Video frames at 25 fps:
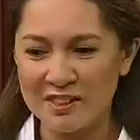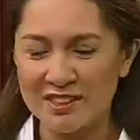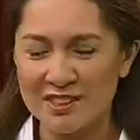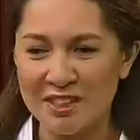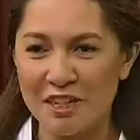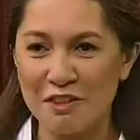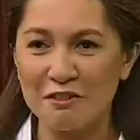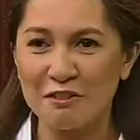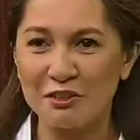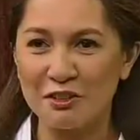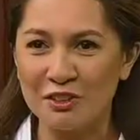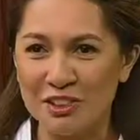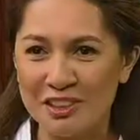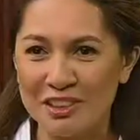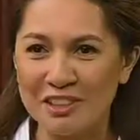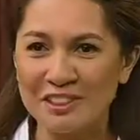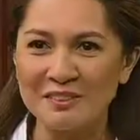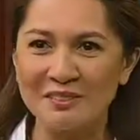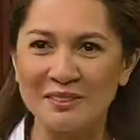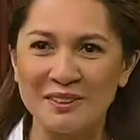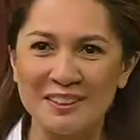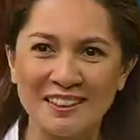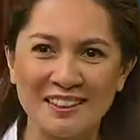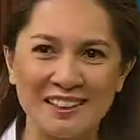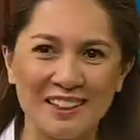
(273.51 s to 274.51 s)
safe to eat
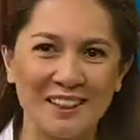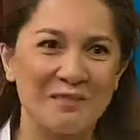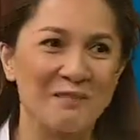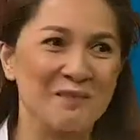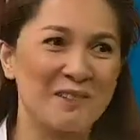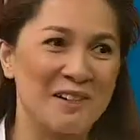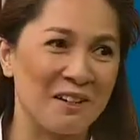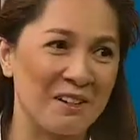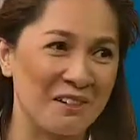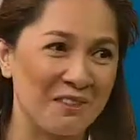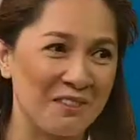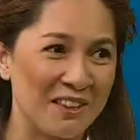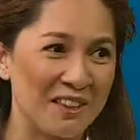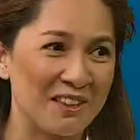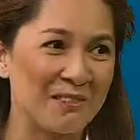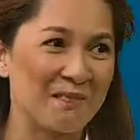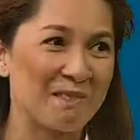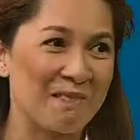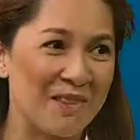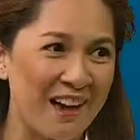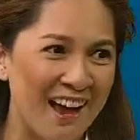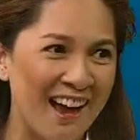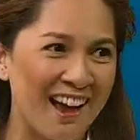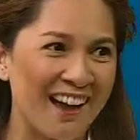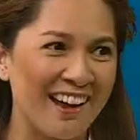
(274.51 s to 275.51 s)
what comes out of that
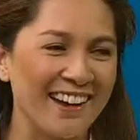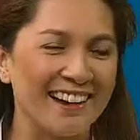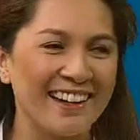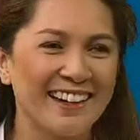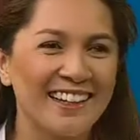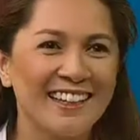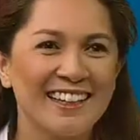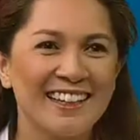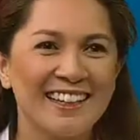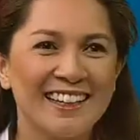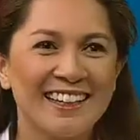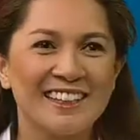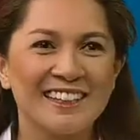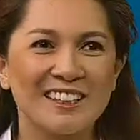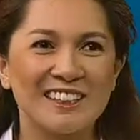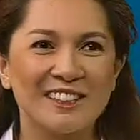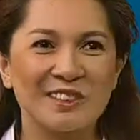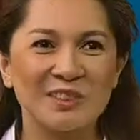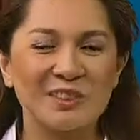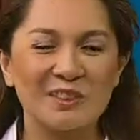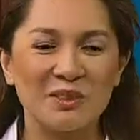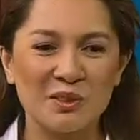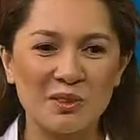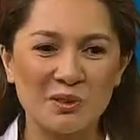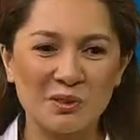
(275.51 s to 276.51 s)
bag.
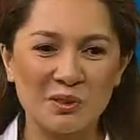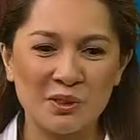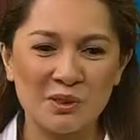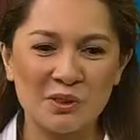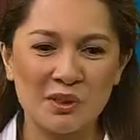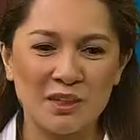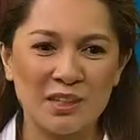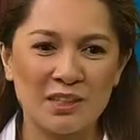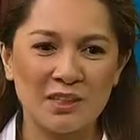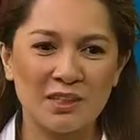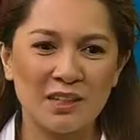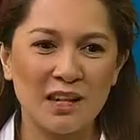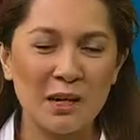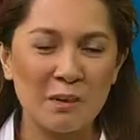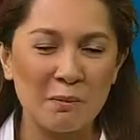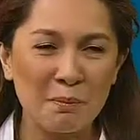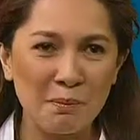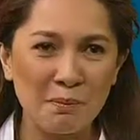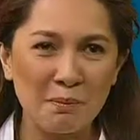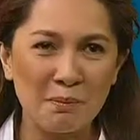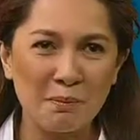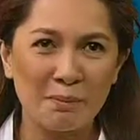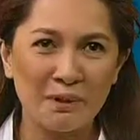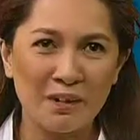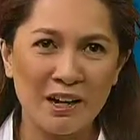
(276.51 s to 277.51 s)
So you can
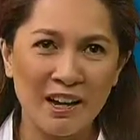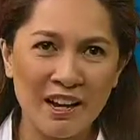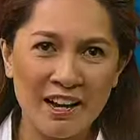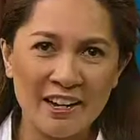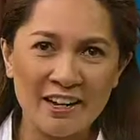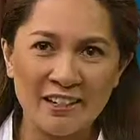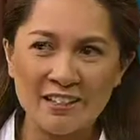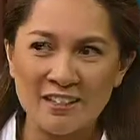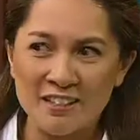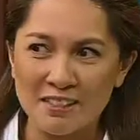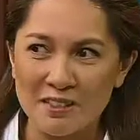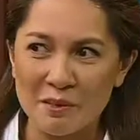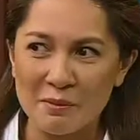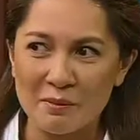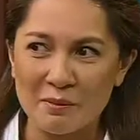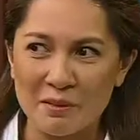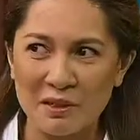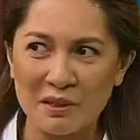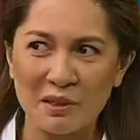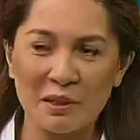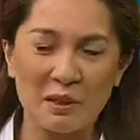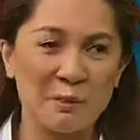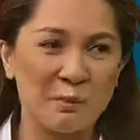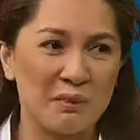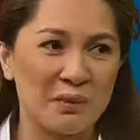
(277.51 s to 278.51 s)
apply a
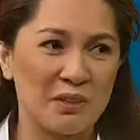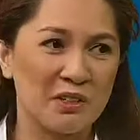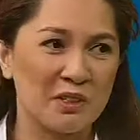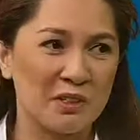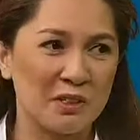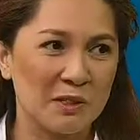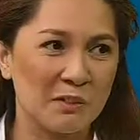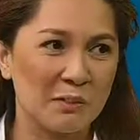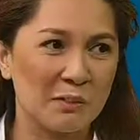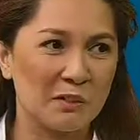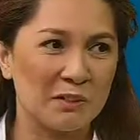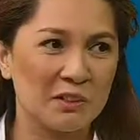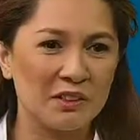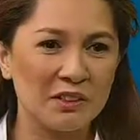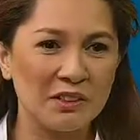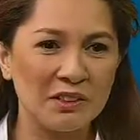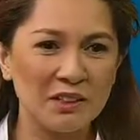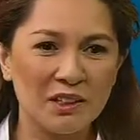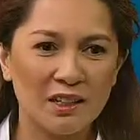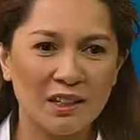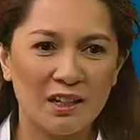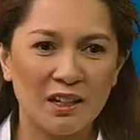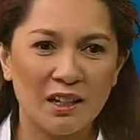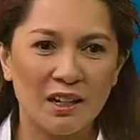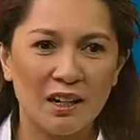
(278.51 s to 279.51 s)
similar principle.
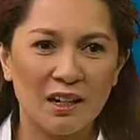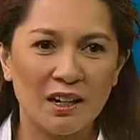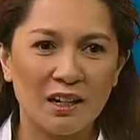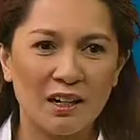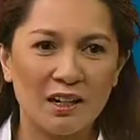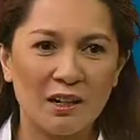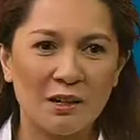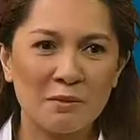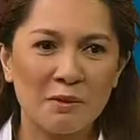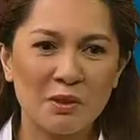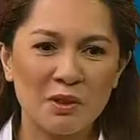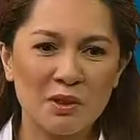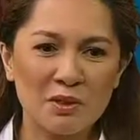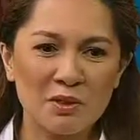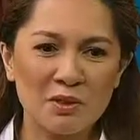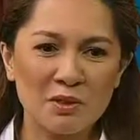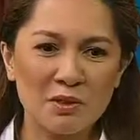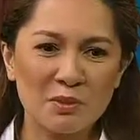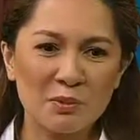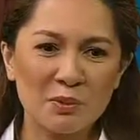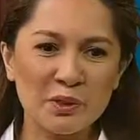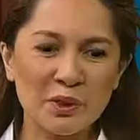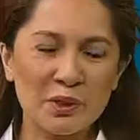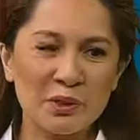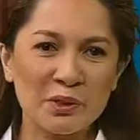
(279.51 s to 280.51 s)
Also,
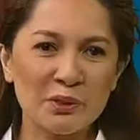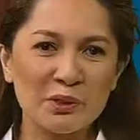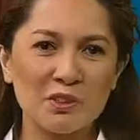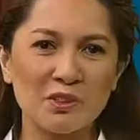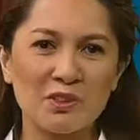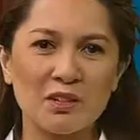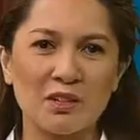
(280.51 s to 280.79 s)
we use